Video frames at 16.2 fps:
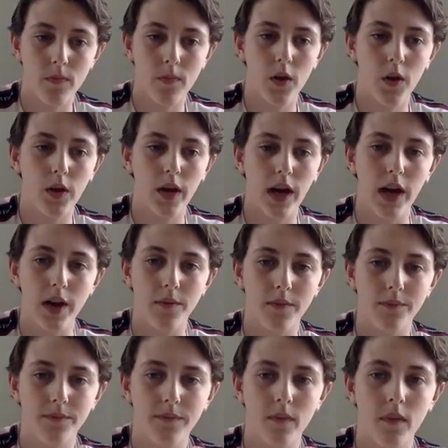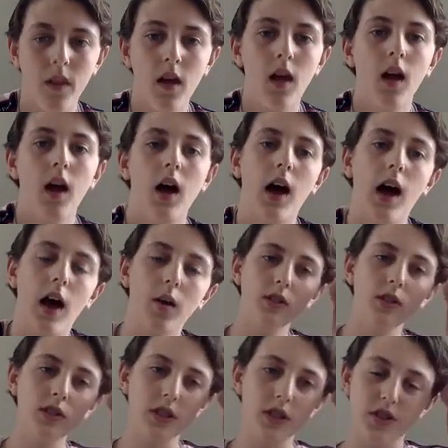Okay, I
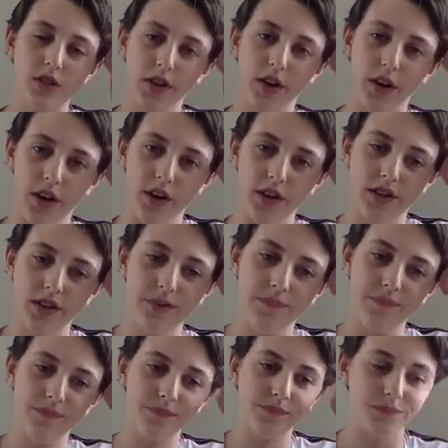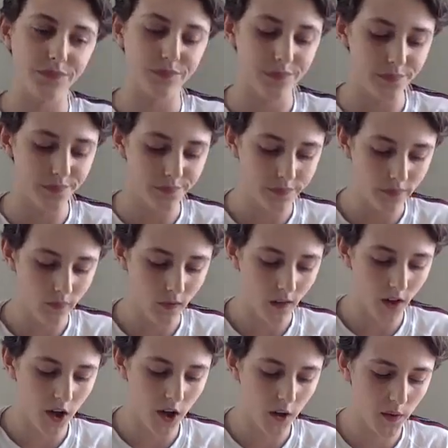will just start.
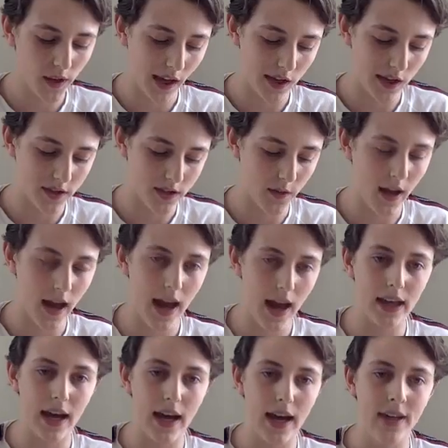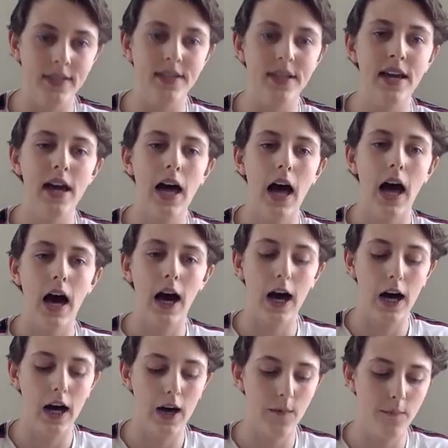Okay, so hi guys.
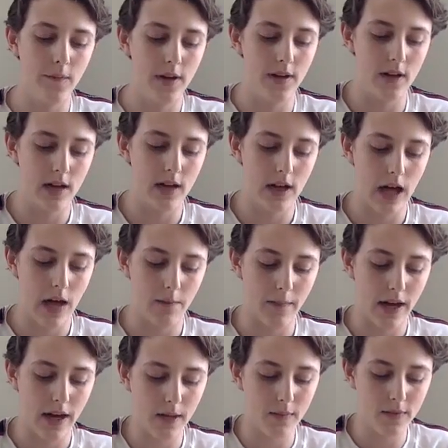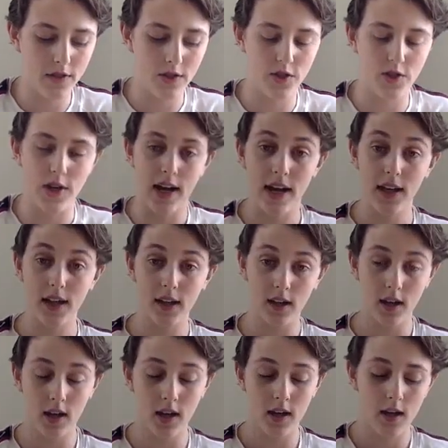My name is Jake.
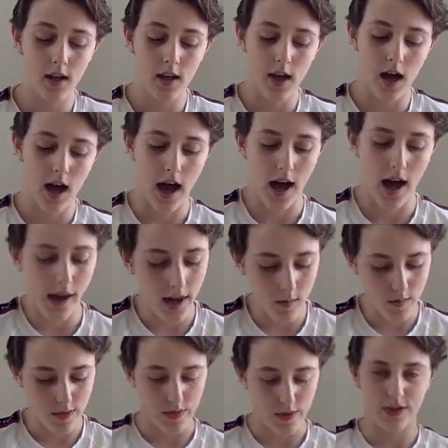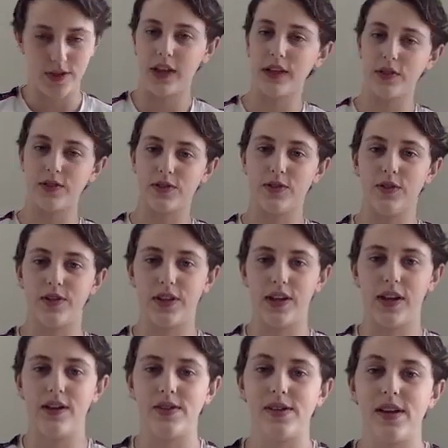I am 13 years old, in
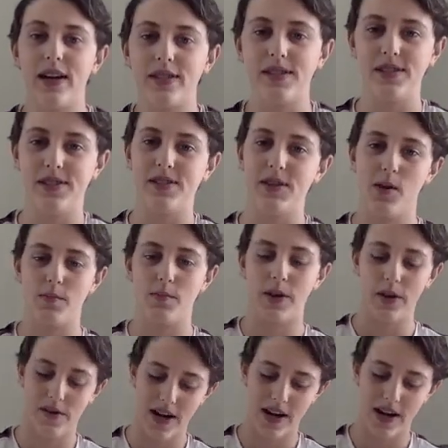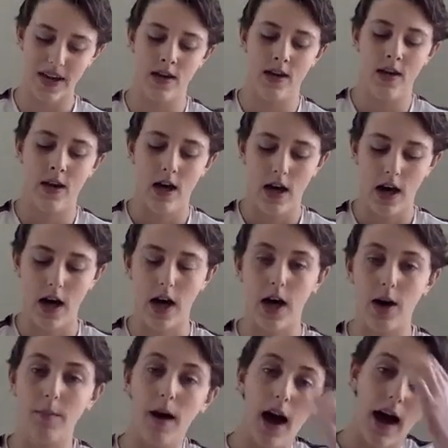case you guys didn't know me already.
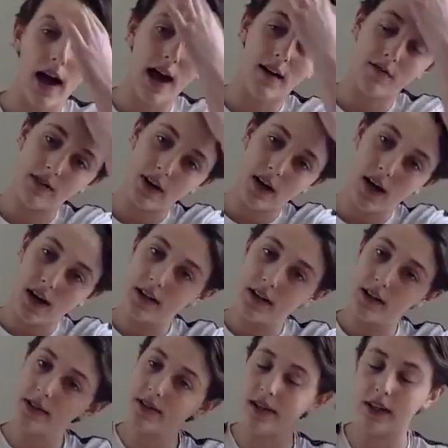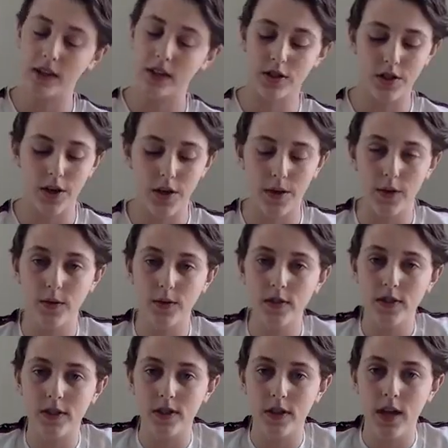I have done 6
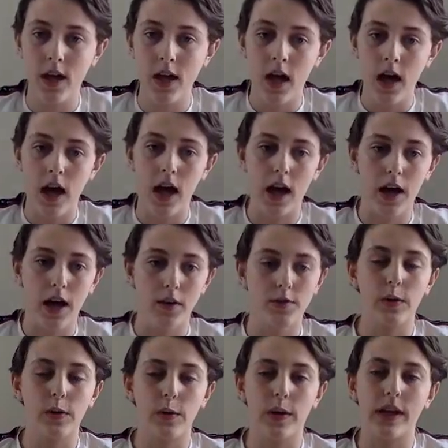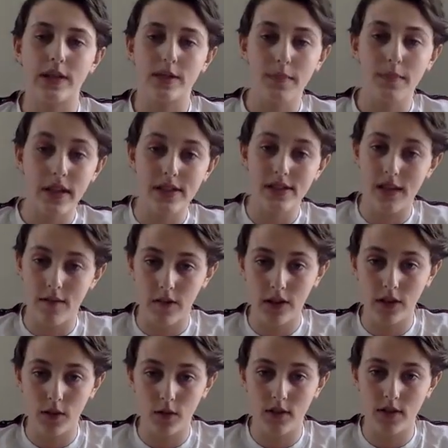shows. I was going into my
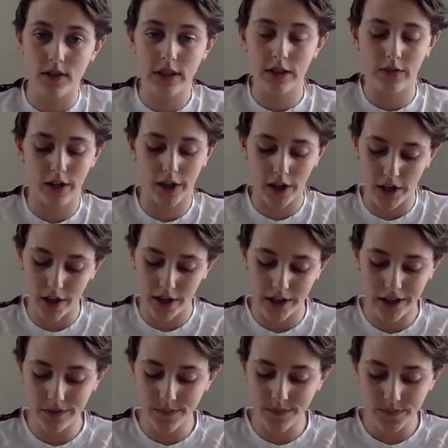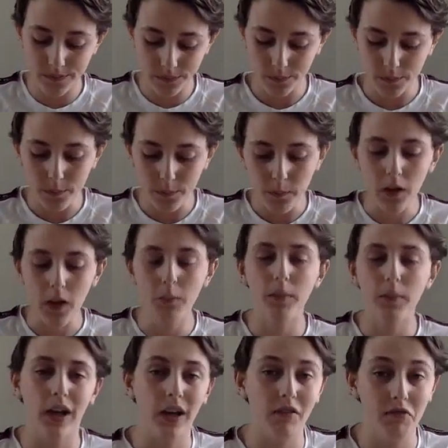7th with Secret Garden,
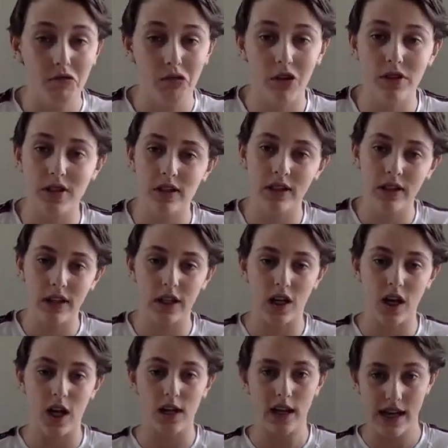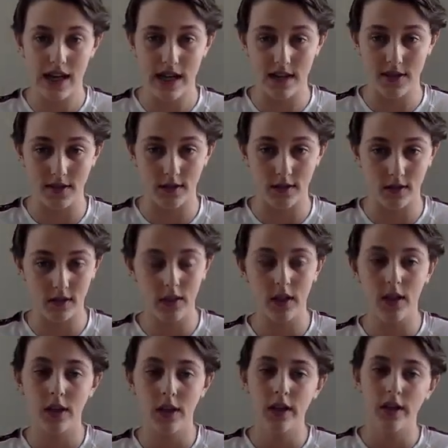but unfortunately it got canceled.
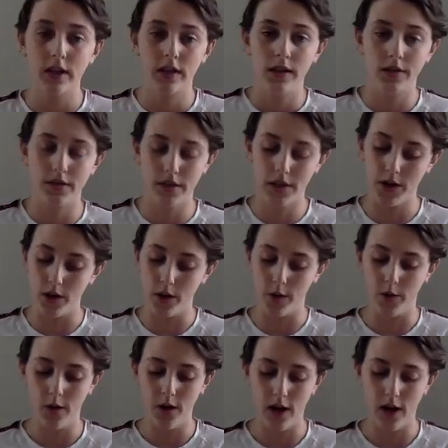So